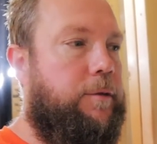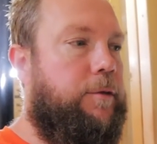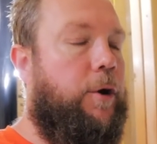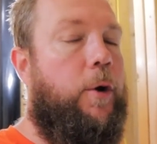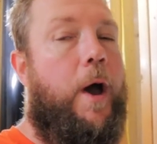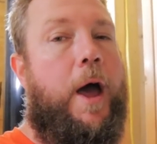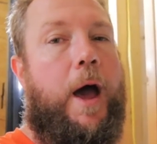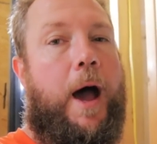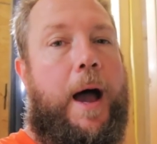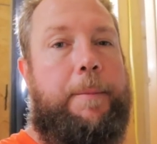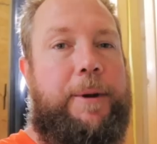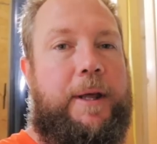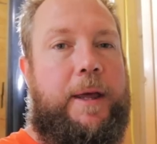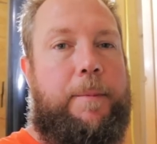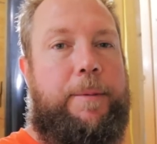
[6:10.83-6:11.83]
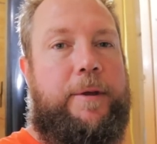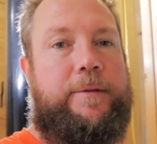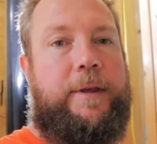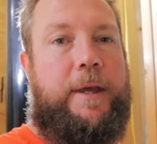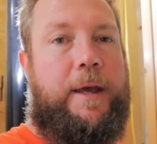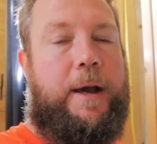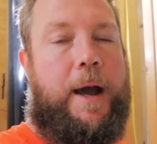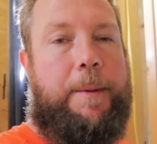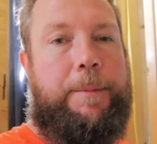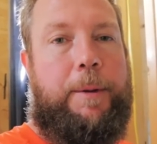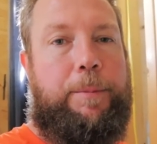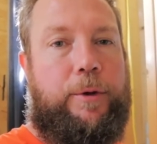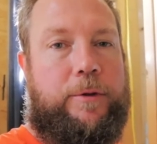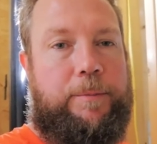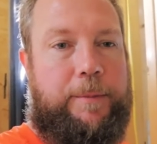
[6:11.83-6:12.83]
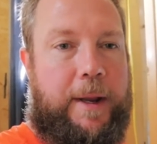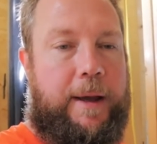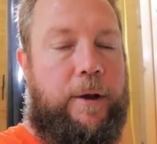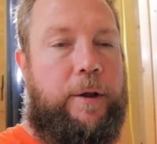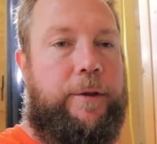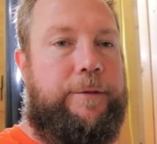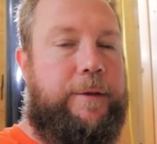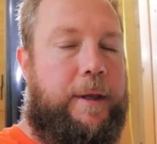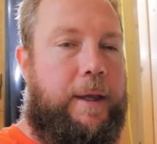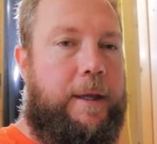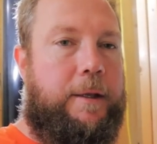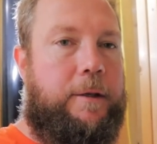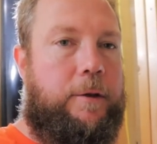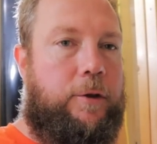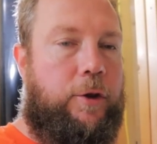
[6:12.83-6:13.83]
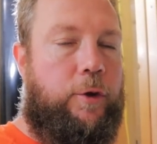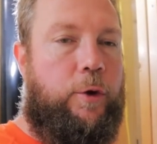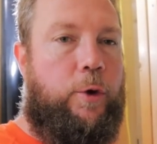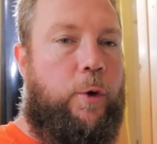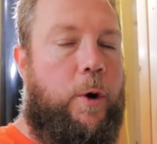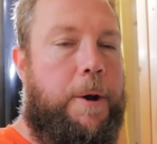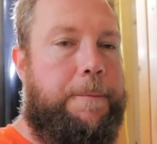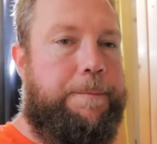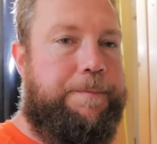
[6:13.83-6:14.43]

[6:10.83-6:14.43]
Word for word: So I'm gonna get busy. I'm gonna put some nails into